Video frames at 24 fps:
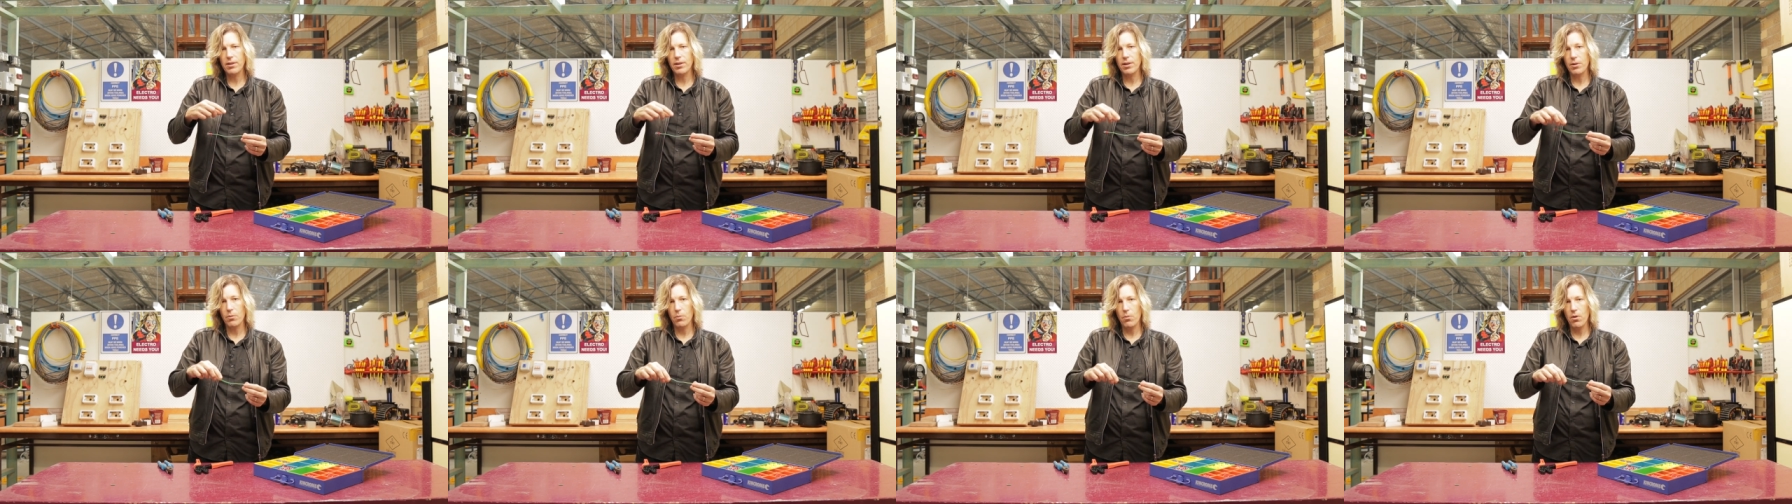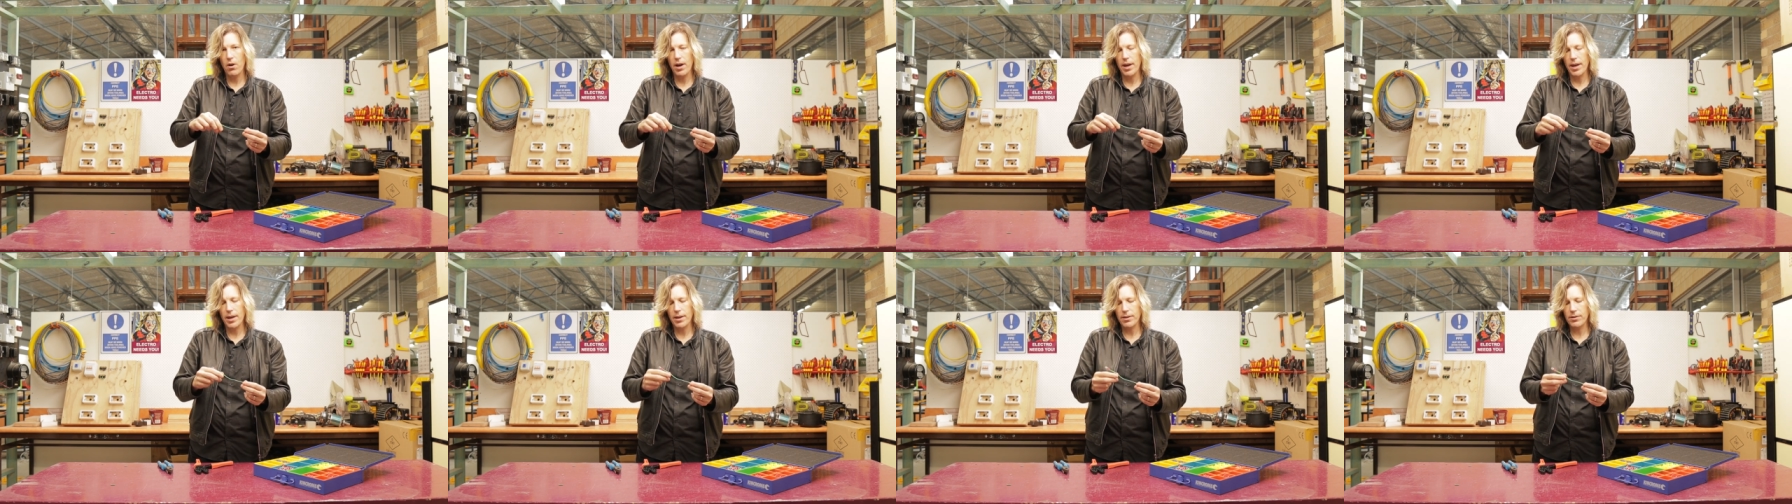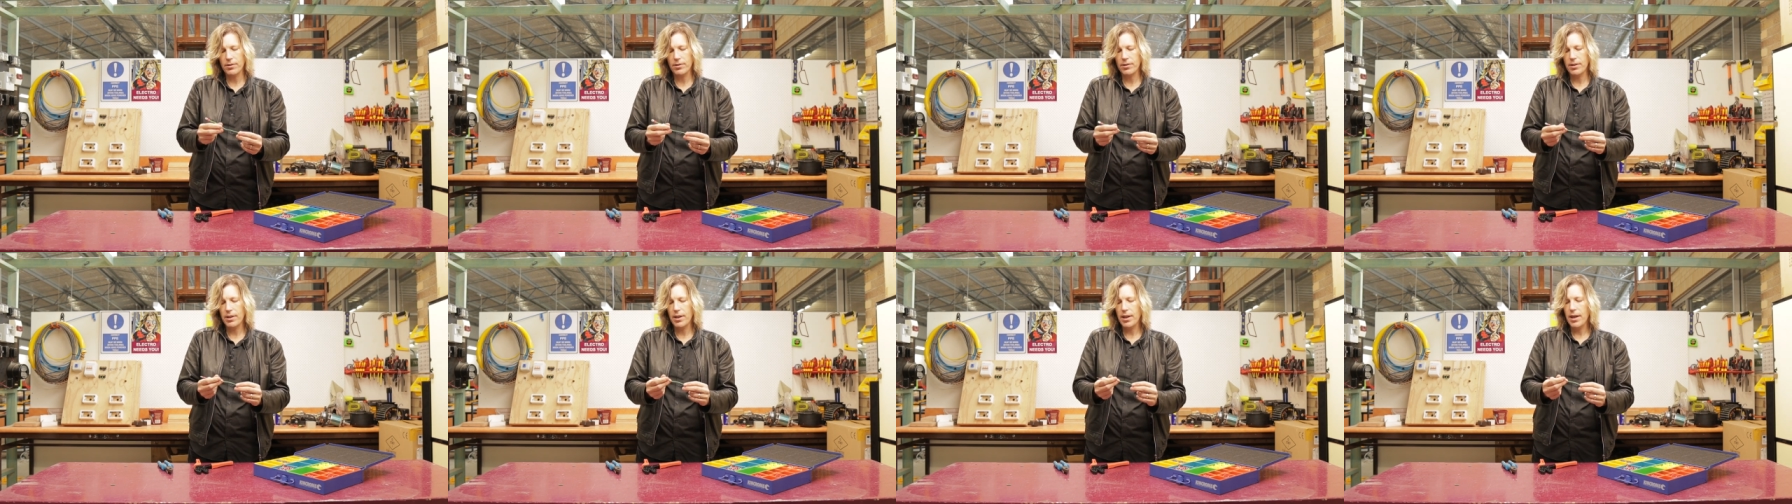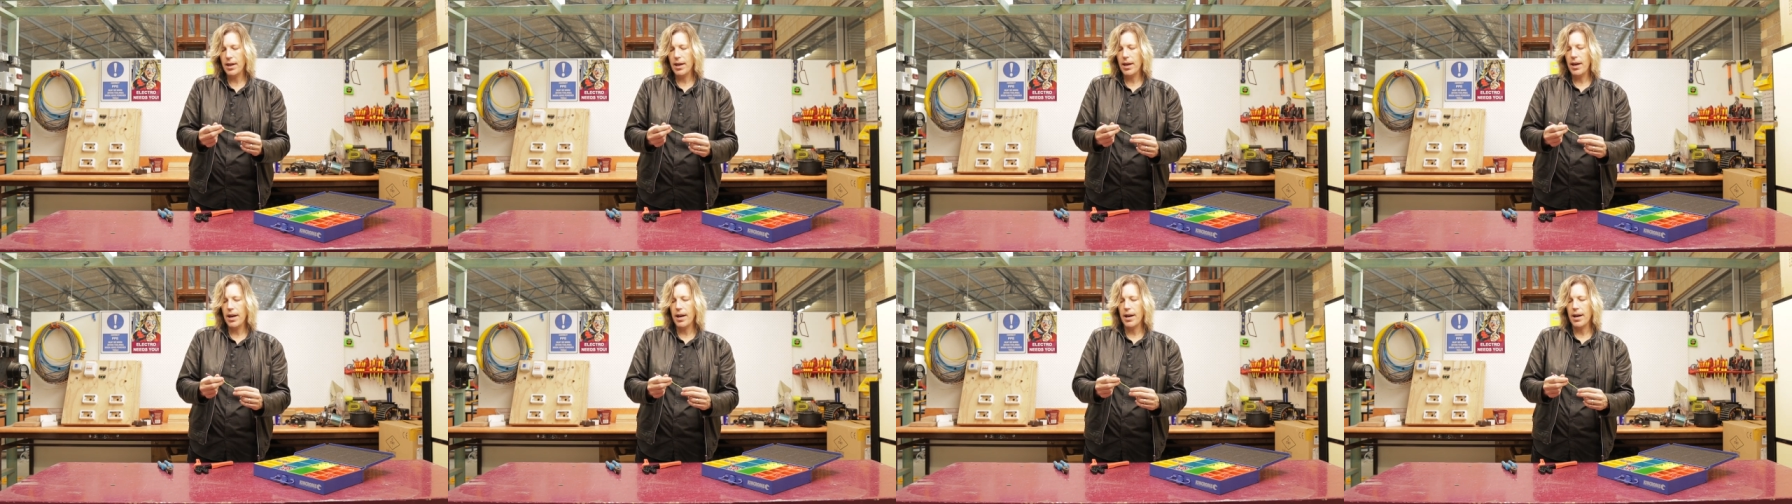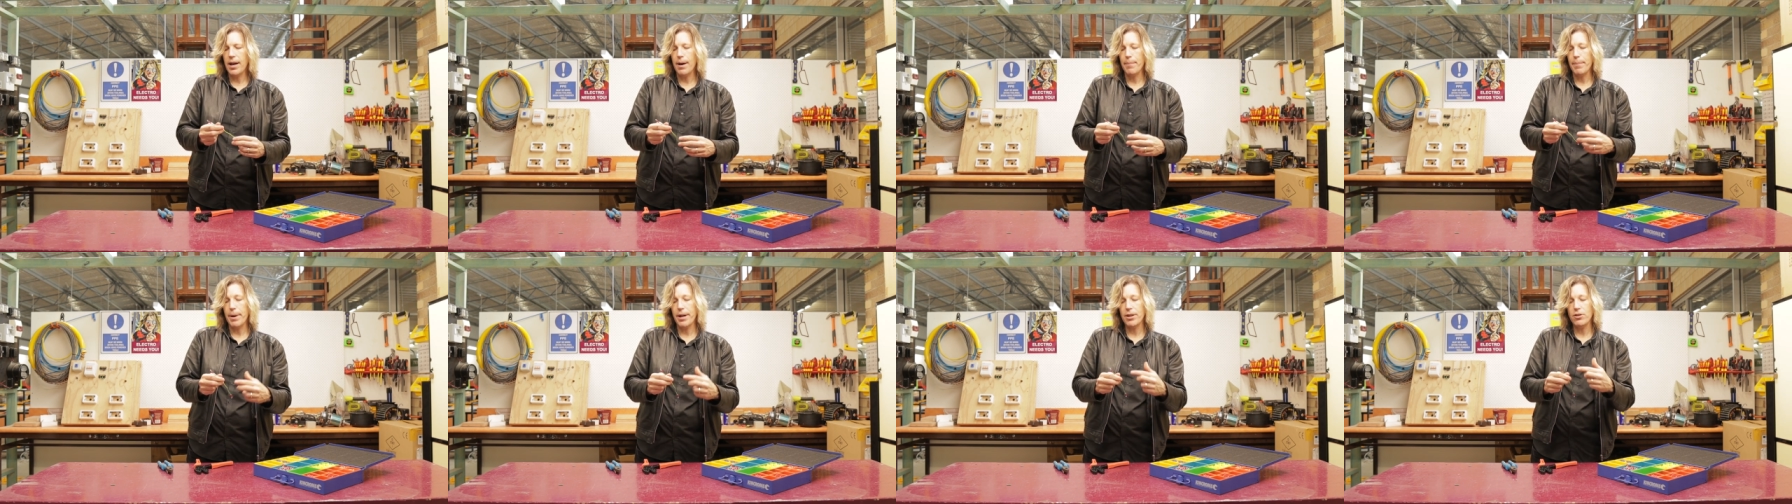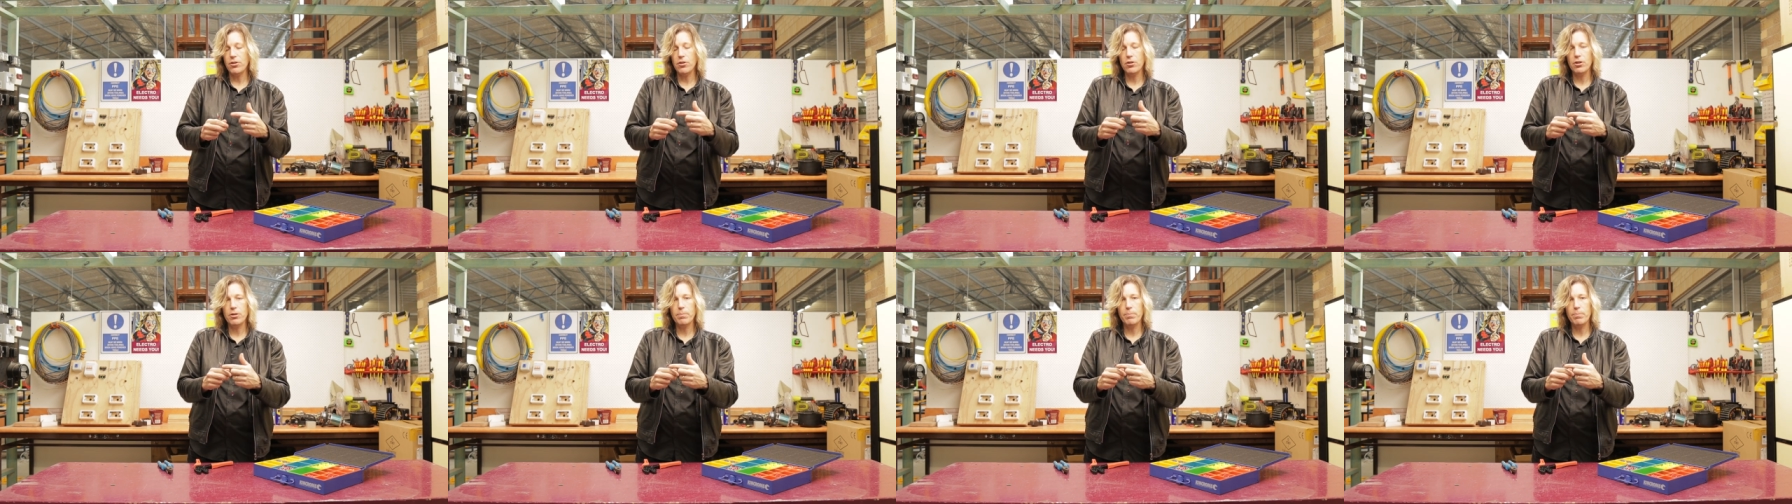the wires um, and you